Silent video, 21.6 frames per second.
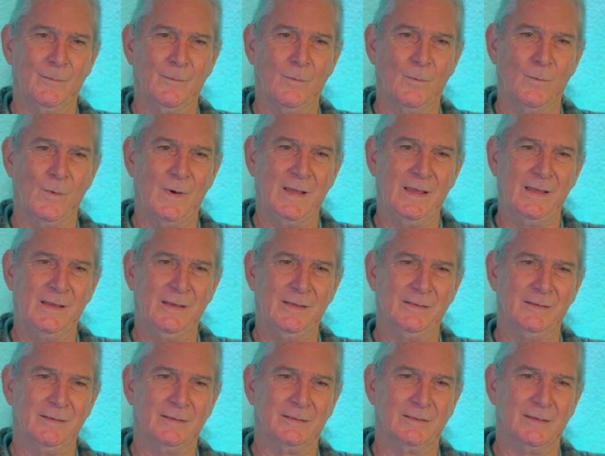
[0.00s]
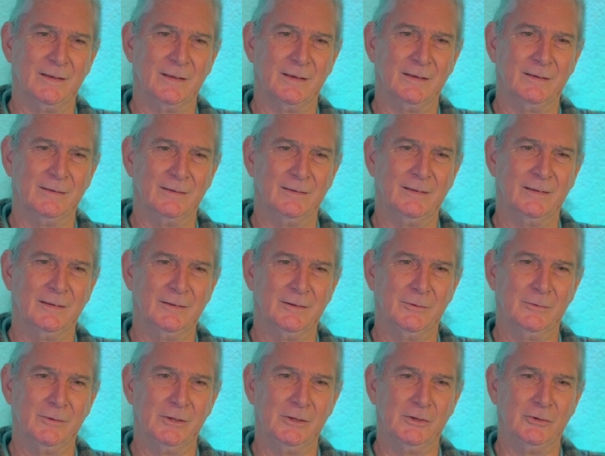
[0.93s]
way that the
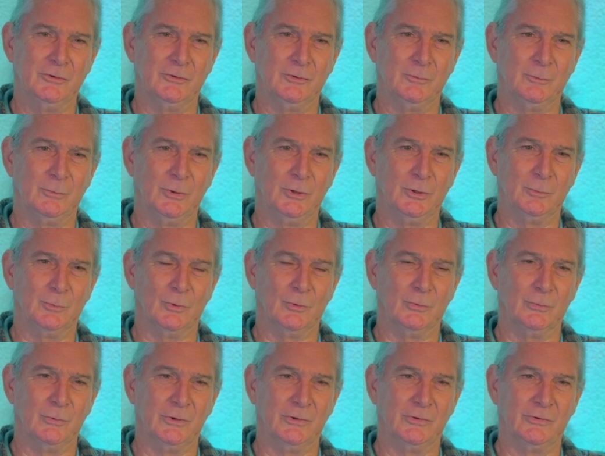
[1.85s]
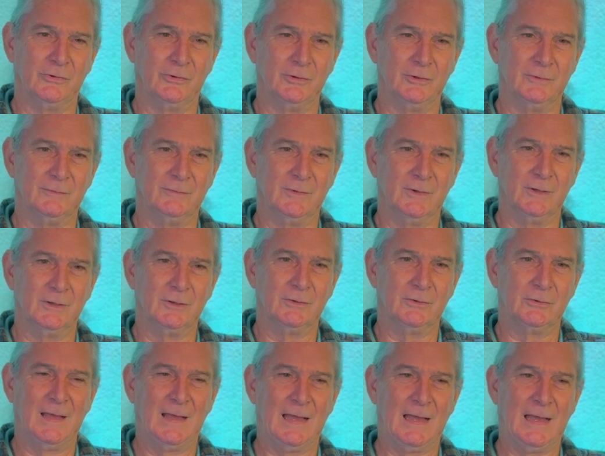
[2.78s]
Indonesian people received
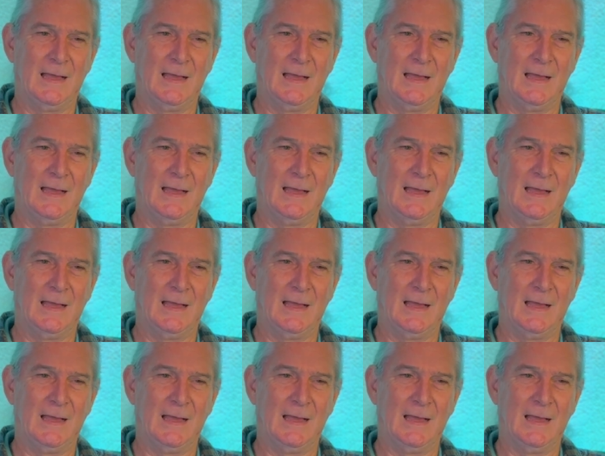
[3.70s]
this.